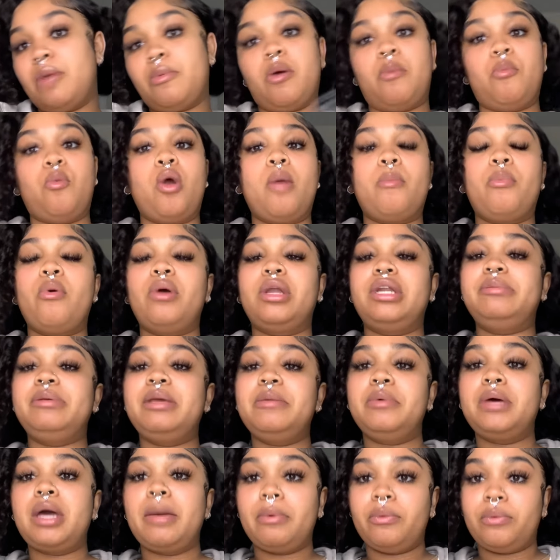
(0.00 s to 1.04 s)
Or more importantly,
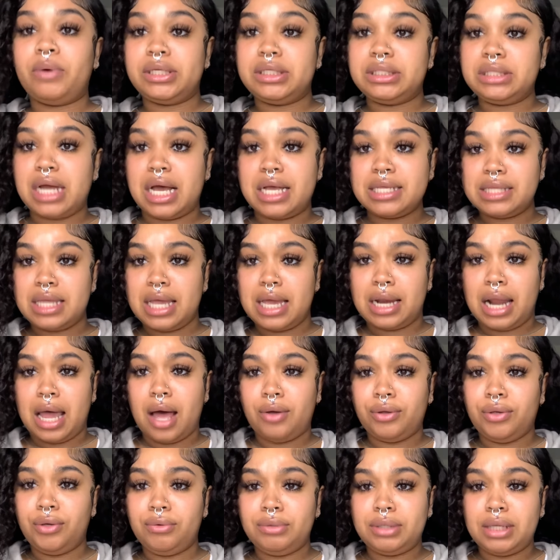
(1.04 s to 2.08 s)
people could be reaching out saying like,
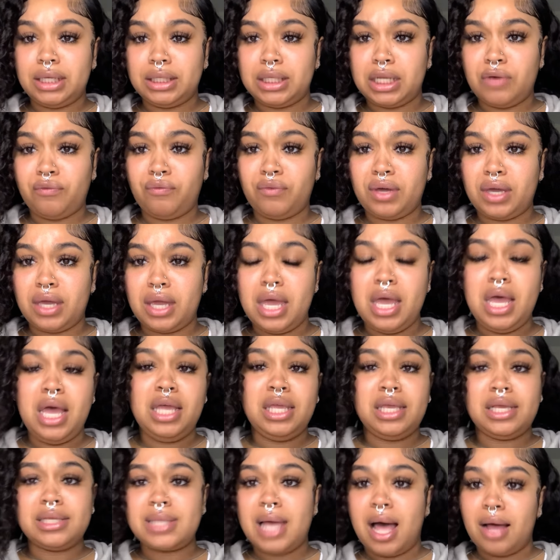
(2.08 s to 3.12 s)
oh, you look different,
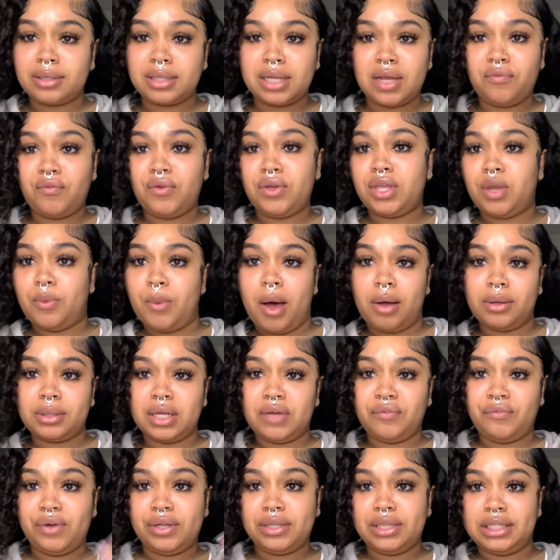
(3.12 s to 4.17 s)
you talk different, you walk
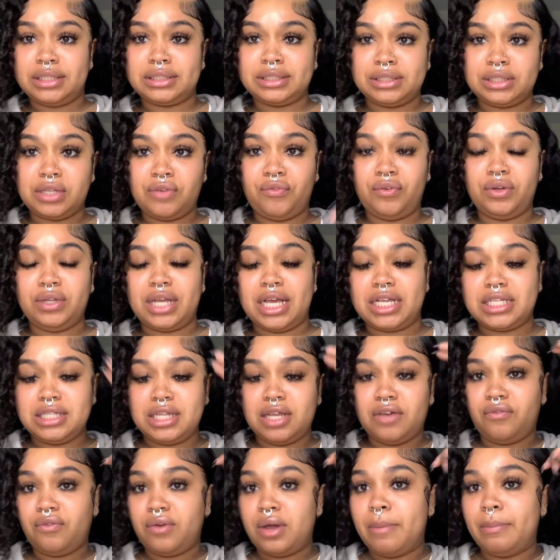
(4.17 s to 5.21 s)
different, this is different, that's
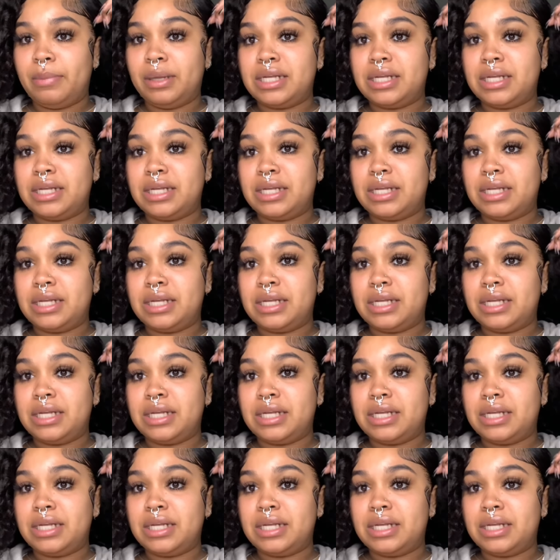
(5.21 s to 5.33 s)
different.